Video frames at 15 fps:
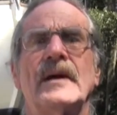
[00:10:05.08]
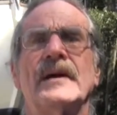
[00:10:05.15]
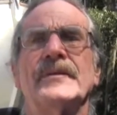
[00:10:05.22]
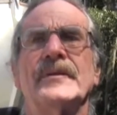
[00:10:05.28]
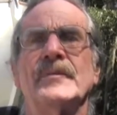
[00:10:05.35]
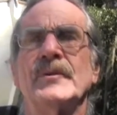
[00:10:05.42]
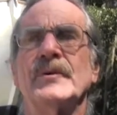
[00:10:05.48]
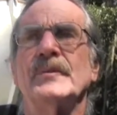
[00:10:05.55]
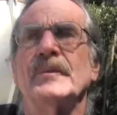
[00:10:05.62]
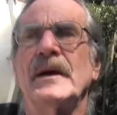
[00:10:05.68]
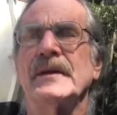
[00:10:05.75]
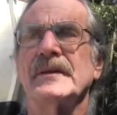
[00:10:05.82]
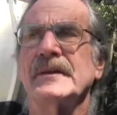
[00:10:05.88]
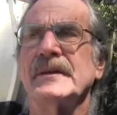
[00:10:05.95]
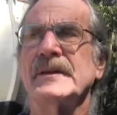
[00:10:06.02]
Right, the boom
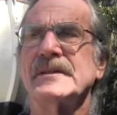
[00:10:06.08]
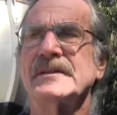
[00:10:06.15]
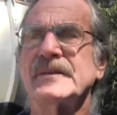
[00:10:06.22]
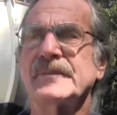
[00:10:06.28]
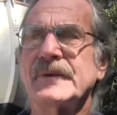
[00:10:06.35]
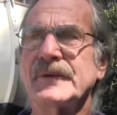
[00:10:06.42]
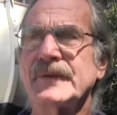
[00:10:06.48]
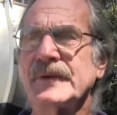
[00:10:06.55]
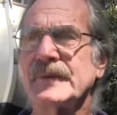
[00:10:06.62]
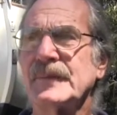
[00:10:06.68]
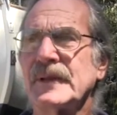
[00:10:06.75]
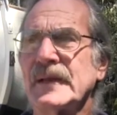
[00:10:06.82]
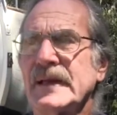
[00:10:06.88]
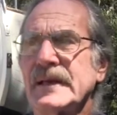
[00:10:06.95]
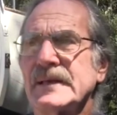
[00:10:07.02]
either needs to be
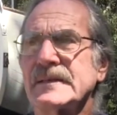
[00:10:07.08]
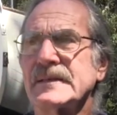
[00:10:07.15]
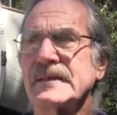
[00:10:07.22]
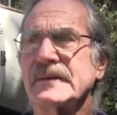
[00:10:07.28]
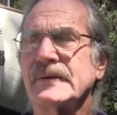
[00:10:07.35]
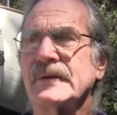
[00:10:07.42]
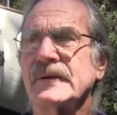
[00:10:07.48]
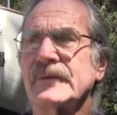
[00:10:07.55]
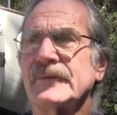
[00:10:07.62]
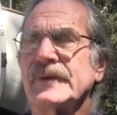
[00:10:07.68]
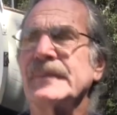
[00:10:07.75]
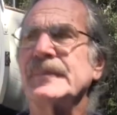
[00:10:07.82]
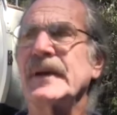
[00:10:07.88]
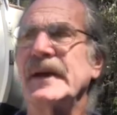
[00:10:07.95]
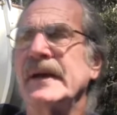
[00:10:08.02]
replaced or
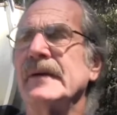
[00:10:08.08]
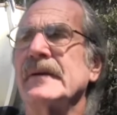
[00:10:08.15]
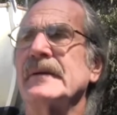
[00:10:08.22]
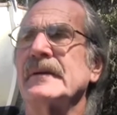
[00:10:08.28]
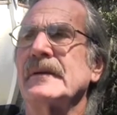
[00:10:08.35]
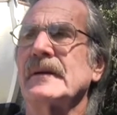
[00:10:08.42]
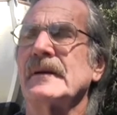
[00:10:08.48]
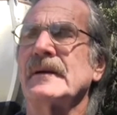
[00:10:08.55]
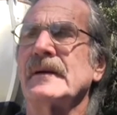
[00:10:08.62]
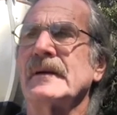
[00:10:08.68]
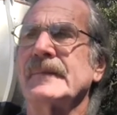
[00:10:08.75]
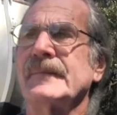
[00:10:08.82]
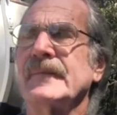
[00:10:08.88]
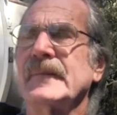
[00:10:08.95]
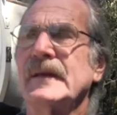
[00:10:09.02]
repaired.
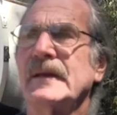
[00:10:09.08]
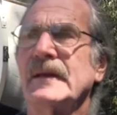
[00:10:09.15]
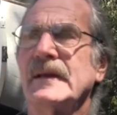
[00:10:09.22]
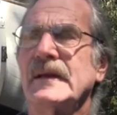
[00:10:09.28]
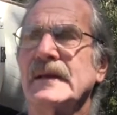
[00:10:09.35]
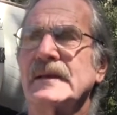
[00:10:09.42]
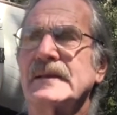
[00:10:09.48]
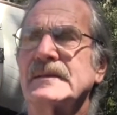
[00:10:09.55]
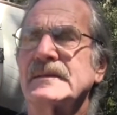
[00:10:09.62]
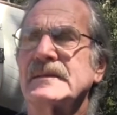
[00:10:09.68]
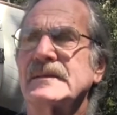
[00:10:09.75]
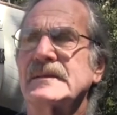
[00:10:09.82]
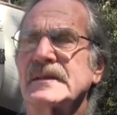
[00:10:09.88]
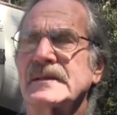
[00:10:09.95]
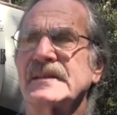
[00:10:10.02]
It's
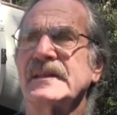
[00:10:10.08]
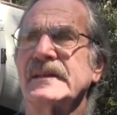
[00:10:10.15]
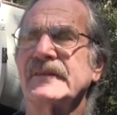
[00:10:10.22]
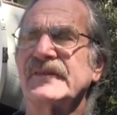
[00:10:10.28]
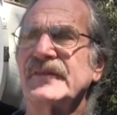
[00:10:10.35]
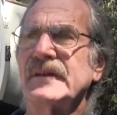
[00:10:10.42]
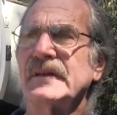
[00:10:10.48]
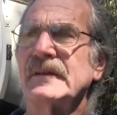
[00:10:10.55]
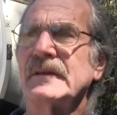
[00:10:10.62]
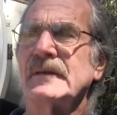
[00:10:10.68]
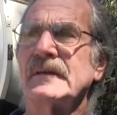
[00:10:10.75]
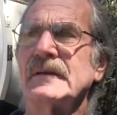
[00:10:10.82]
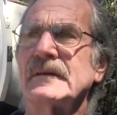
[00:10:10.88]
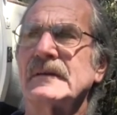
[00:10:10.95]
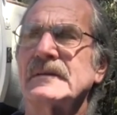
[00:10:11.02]
16 feet
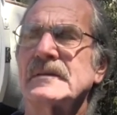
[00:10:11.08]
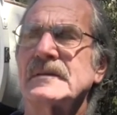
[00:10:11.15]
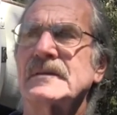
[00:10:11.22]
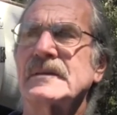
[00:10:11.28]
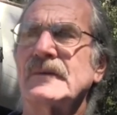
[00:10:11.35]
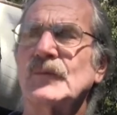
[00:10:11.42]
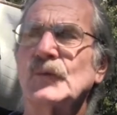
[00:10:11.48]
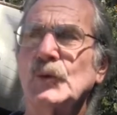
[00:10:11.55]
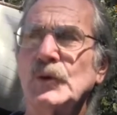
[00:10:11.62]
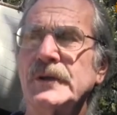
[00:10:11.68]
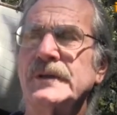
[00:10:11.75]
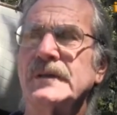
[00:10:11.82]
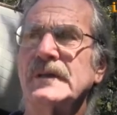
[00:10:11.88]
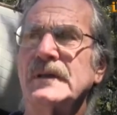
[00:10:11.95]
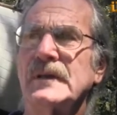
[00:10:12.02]
long, it's
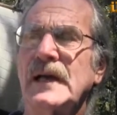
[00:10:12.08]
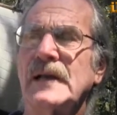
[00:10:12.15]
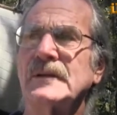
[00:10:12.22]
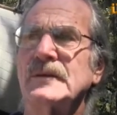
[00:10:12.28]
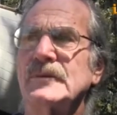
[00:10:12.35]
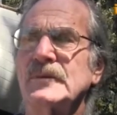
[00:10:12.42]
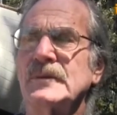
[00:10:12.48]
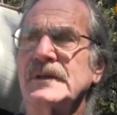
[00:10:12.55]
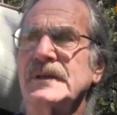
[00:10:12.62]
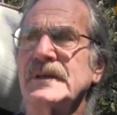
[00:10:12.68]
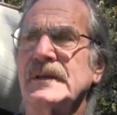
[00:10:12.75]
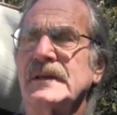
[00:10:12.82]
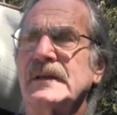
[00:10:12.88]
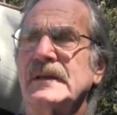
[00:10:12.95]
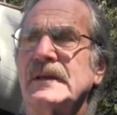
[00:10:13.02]
wood, hollow wood,
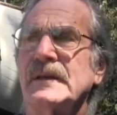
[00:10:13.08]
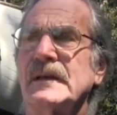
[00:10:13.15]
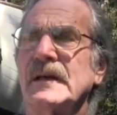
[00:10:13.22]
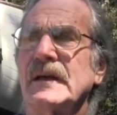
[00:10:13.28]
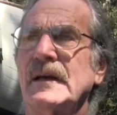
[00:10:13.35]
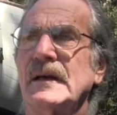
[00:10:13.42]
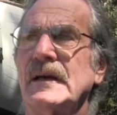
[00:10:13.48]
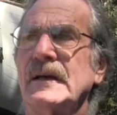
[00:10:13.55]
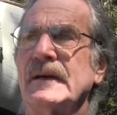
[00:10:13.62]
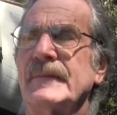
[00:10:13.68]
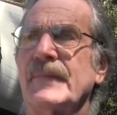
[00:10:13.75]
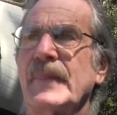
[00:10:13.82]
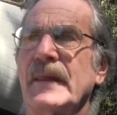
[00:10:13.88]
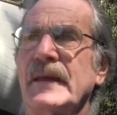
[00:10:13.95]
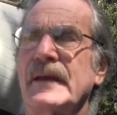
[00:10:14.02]

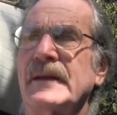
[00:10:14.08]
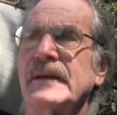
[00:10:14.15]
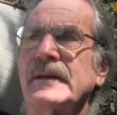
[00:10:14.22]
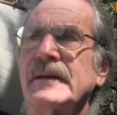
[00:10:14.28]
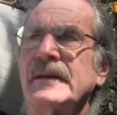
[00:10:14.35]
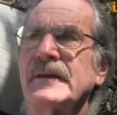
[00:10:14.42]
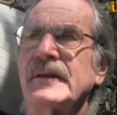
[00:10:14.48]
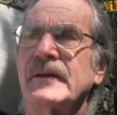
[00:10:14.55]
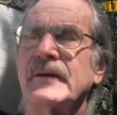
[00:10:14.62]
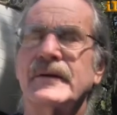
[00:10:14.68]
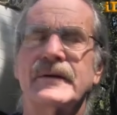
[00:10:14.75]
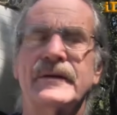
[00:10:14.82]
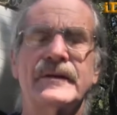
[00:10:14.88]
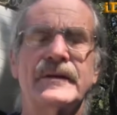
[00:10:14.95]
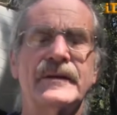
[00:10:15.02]
and it
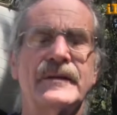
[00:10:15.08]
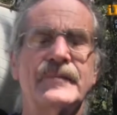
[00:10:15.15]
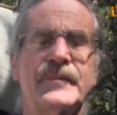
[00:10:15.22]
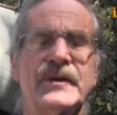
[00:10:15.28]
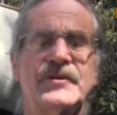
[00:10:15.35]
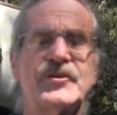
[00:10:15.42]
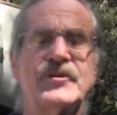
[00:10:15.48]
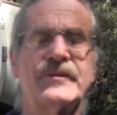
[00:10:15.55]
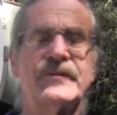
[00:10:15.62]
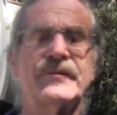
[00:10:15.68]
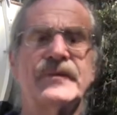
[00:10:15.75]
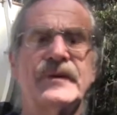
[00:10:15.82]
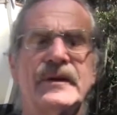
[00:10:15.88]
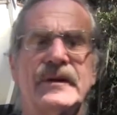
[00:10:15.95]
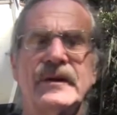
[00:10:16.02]
incurred a bunch
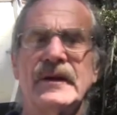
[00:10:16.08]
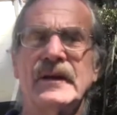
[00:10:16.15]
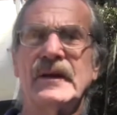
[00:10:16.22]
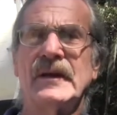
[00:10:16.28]
of